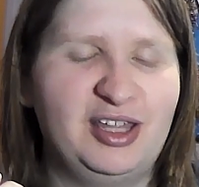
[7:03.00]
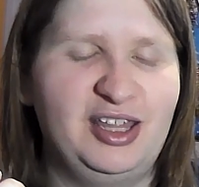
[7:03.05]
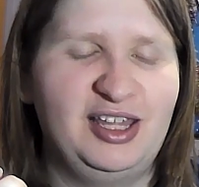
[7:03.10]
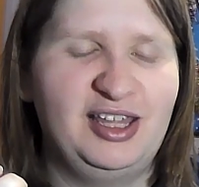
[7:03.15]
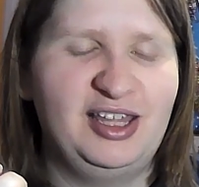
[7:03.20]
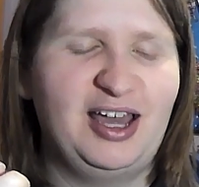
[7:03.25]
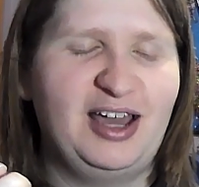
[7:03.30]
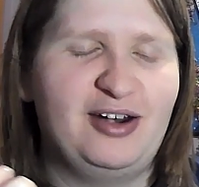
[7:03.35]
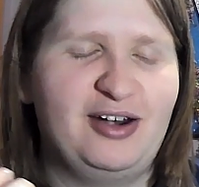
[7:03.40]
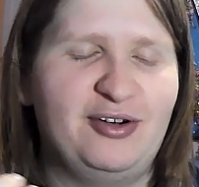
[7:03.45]

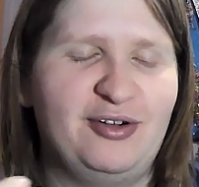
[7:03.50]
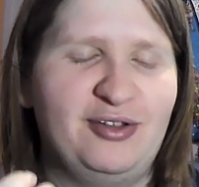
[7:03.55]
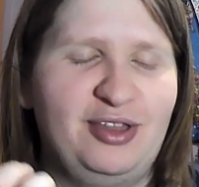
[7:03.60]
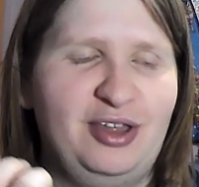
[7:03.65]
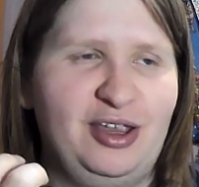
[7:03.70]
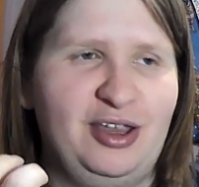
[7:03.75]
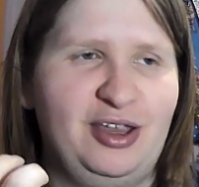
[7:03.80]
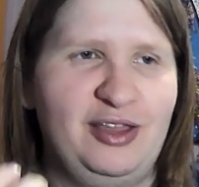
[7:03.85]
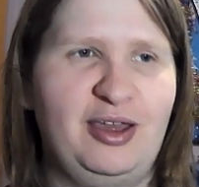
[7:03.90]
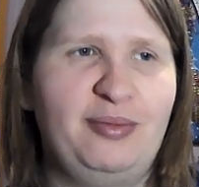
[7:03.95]
like that, or it's
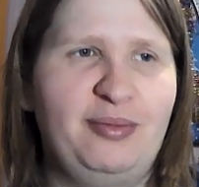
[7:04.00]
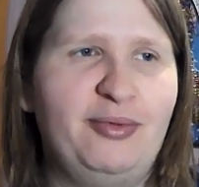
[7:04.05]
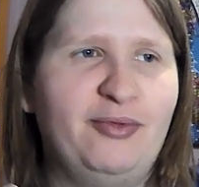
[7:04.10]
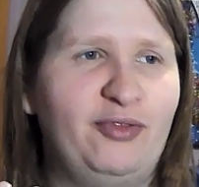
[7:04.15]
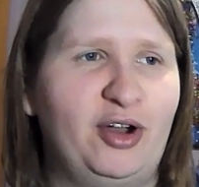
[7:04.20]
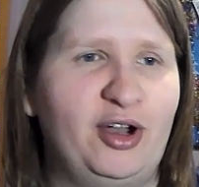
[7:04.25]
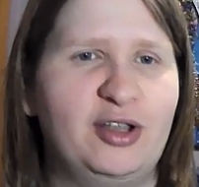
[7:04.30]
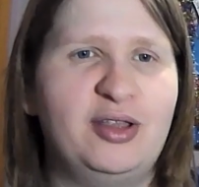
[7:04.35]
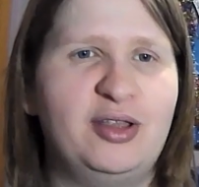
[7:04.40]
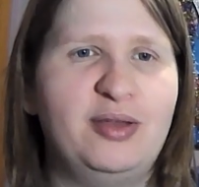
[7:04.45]
like a type of
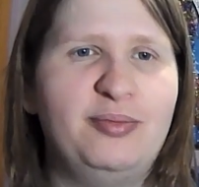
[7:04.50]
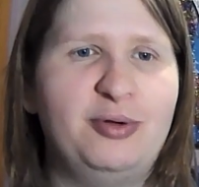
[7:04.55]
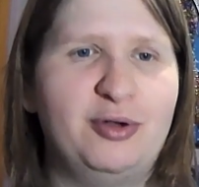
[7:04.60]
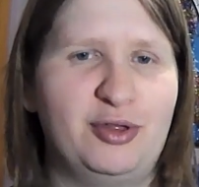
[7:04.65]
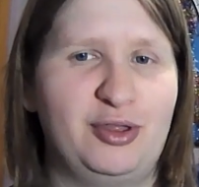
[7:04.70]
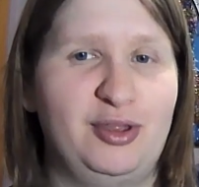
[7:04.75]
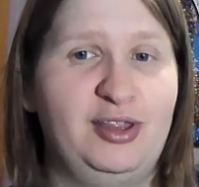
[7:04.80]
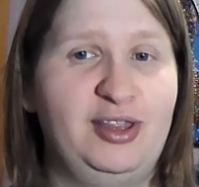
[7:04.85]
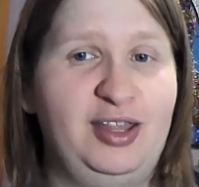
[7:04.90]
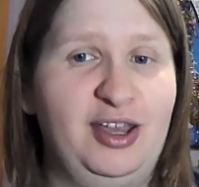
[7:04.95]

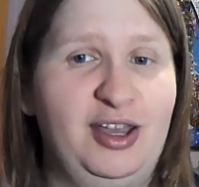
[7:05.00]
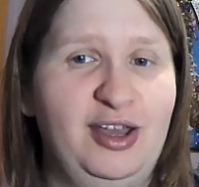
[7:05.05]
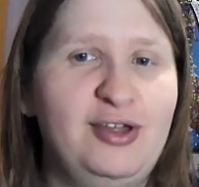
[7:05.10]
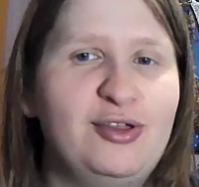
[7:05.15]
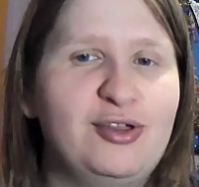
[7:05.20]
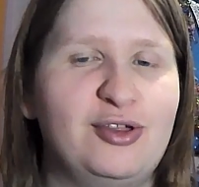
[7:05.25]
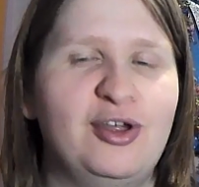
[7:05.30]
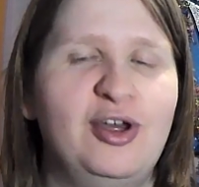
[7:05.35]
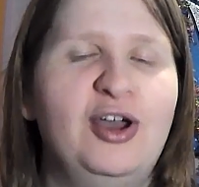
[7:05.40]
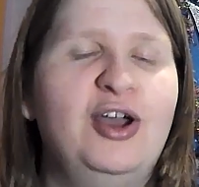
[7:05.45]
octopus
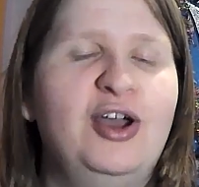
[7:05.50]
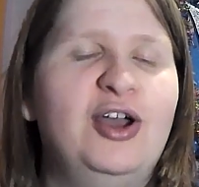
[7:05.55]
dish.